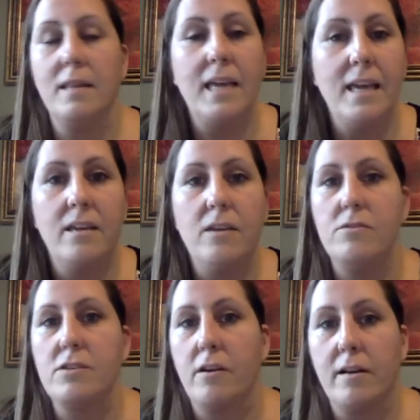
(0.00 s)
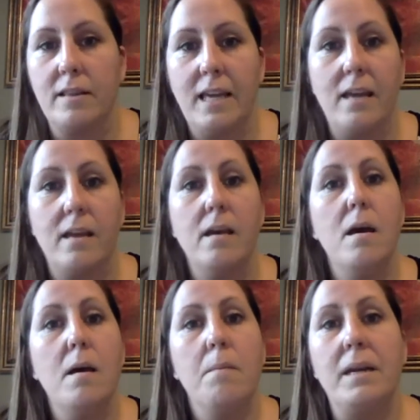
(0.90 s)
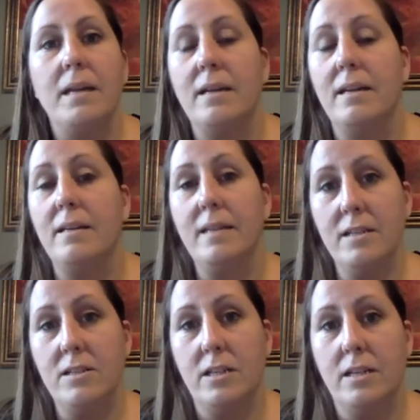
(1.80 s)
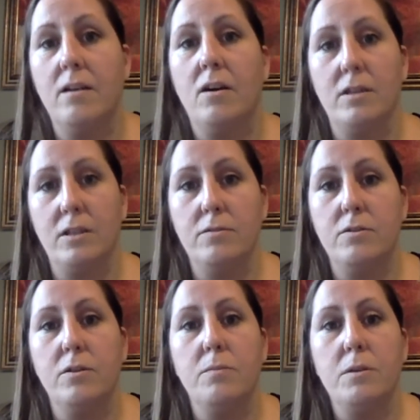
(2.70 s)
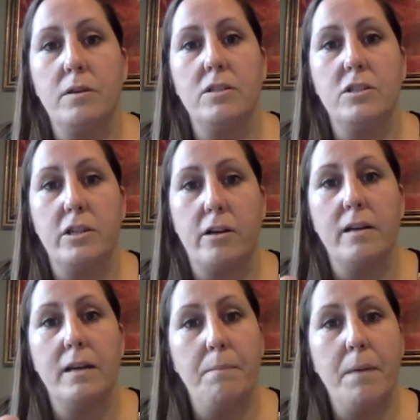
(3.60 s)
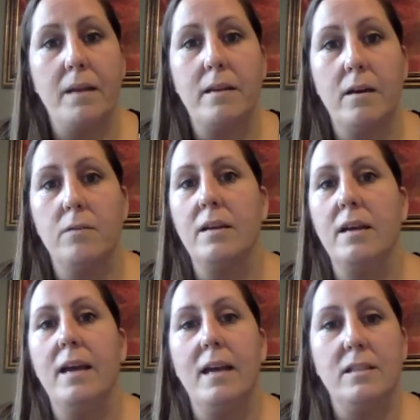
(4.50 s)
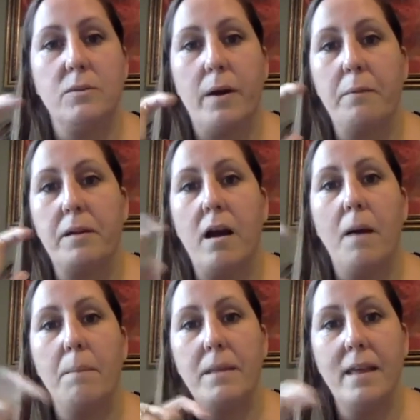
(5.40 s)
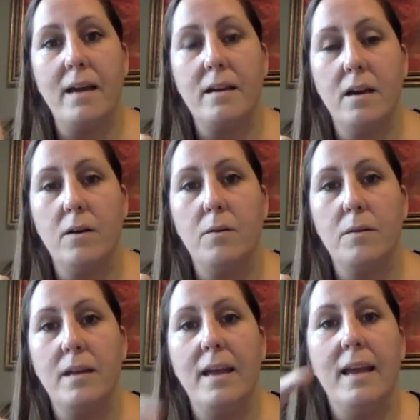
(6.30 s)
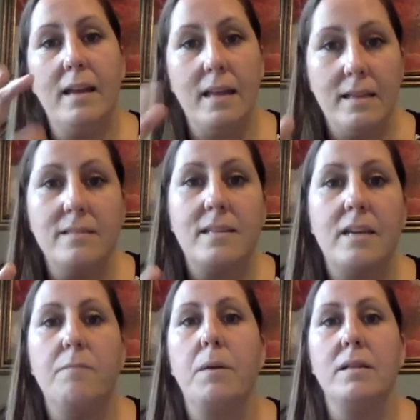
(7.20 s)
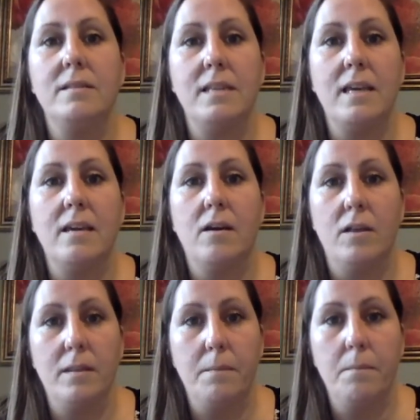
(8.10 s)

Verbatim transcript: link, you share out a link. But in addition, on YouTube, you can share out an embed code. And so I would copy that code and inside of Buncee on the